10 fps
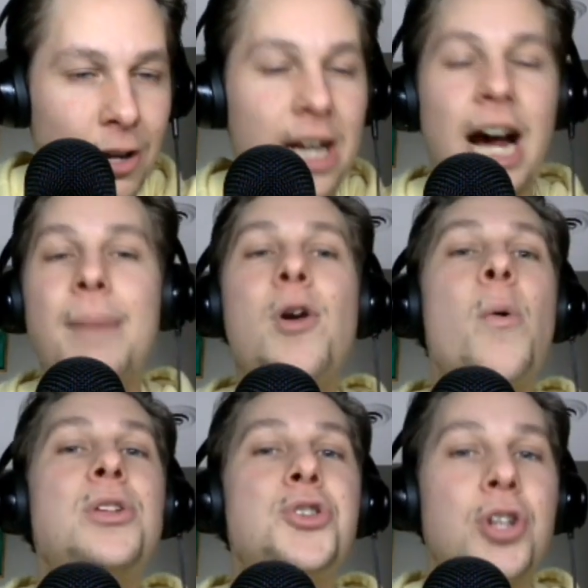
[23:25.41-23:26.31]
And I'm
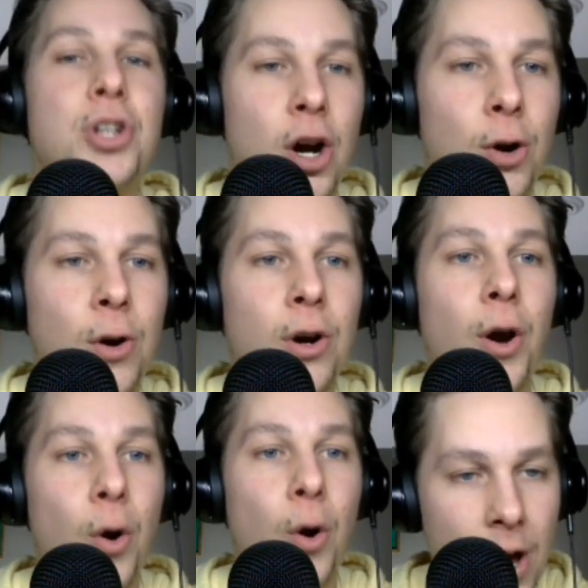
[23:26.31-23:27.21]
going to go
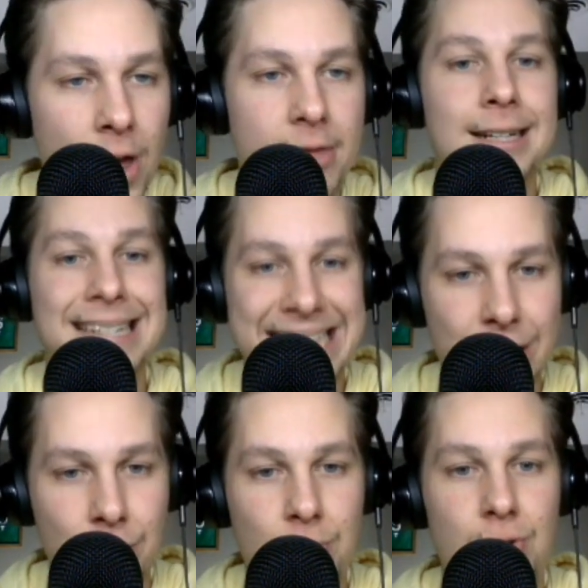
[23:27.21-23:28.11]
with
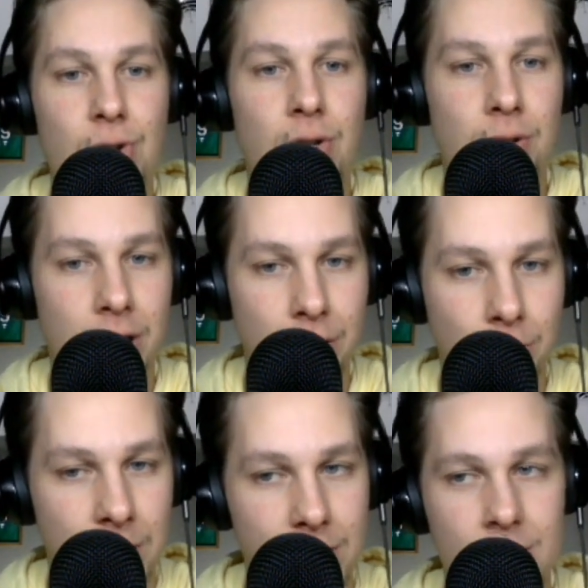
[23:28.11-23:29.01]
Nils
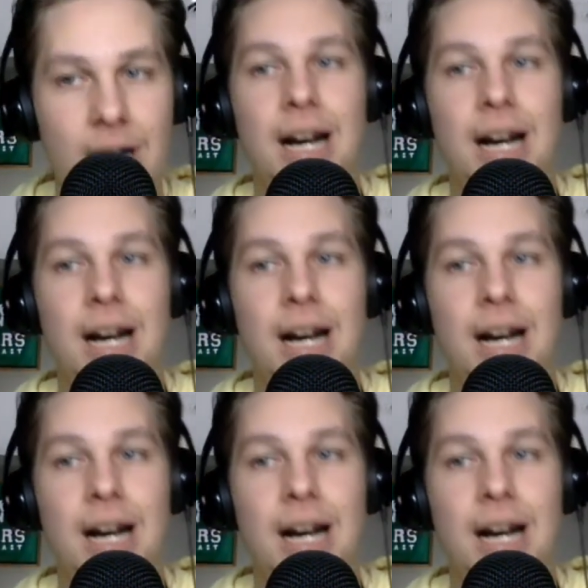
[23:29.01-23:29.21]
Lundkvist.